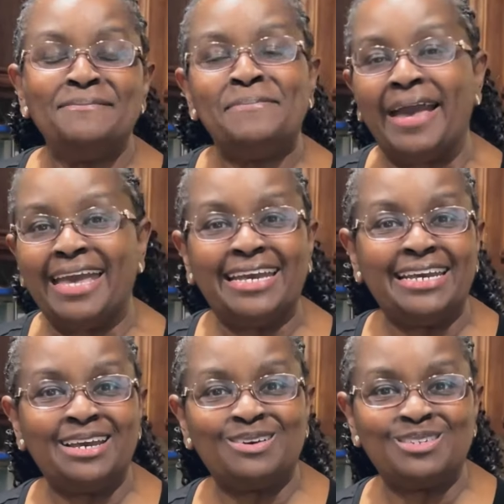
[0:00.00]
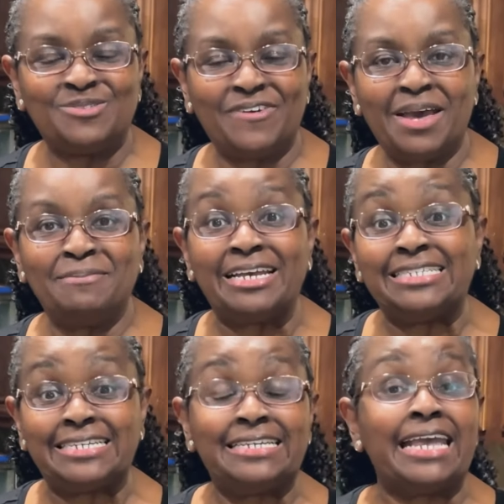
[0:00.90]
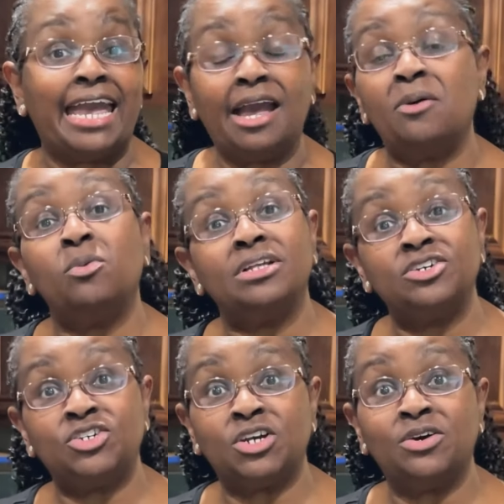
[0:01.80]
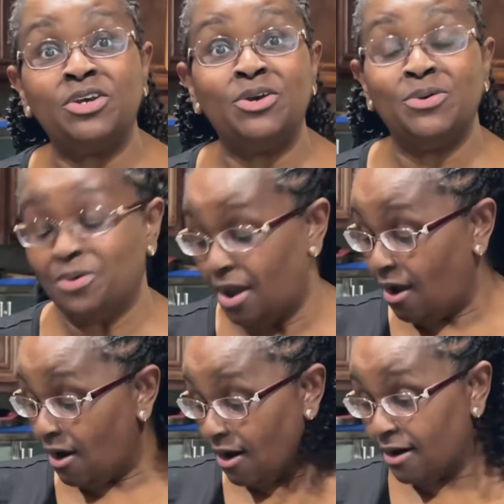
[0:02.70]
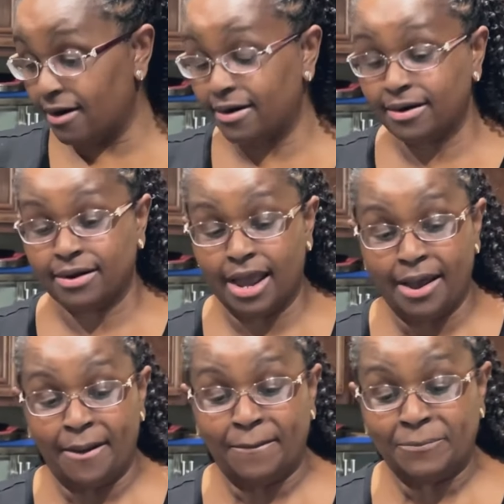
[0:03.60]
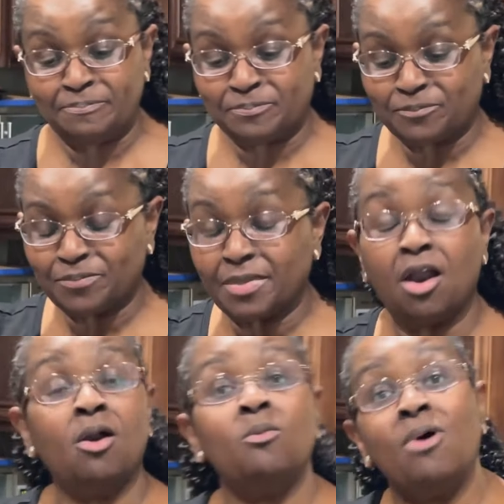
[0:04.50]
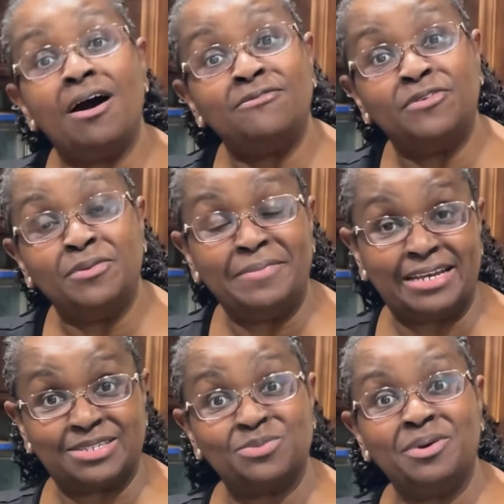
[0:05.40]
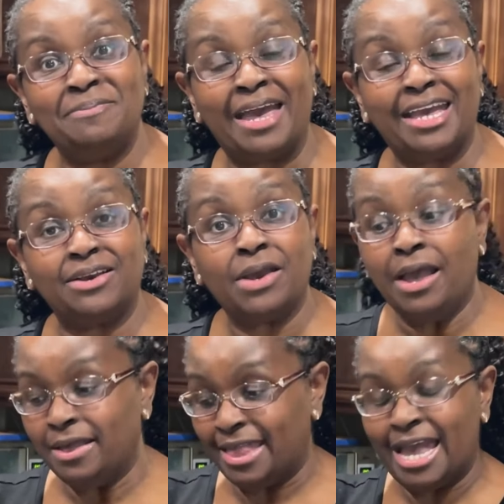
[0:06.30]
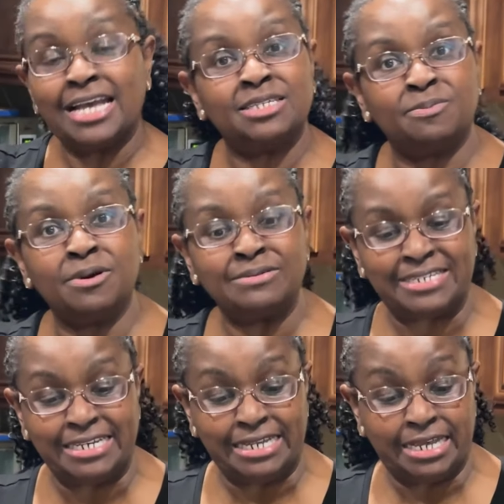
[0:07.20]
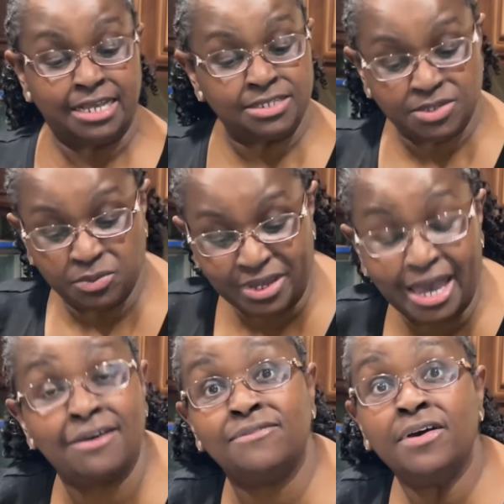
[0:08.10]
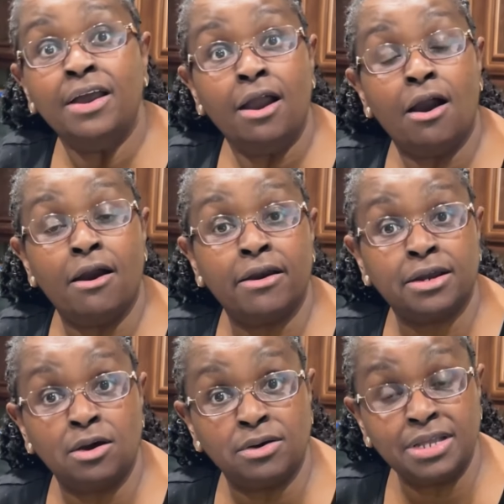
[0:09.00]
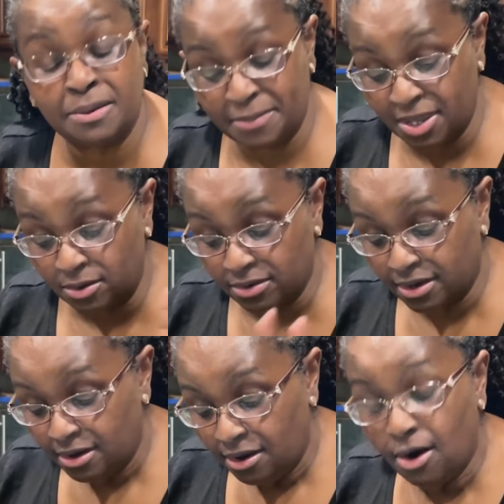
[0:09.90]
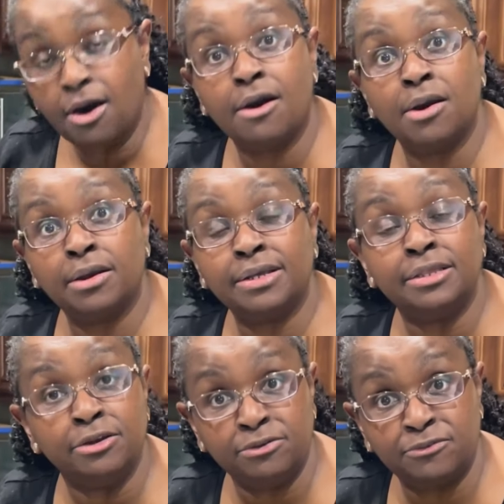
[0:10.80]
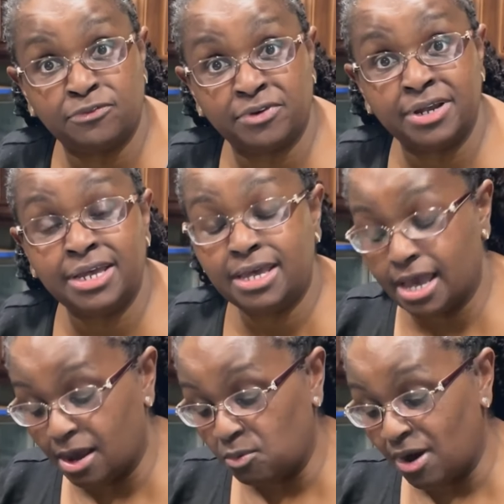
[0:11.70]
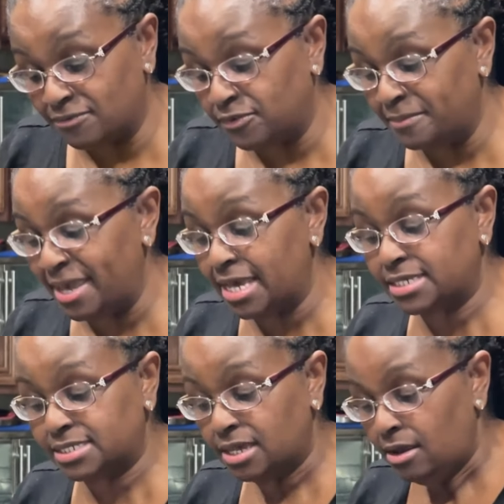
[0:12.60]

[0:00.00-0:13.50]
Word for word: Bae and Giggles family. Today I want to show you our, um, our waffle mix we make that has protein in it. So we have our coconut milk, our gluten-free waffle mix,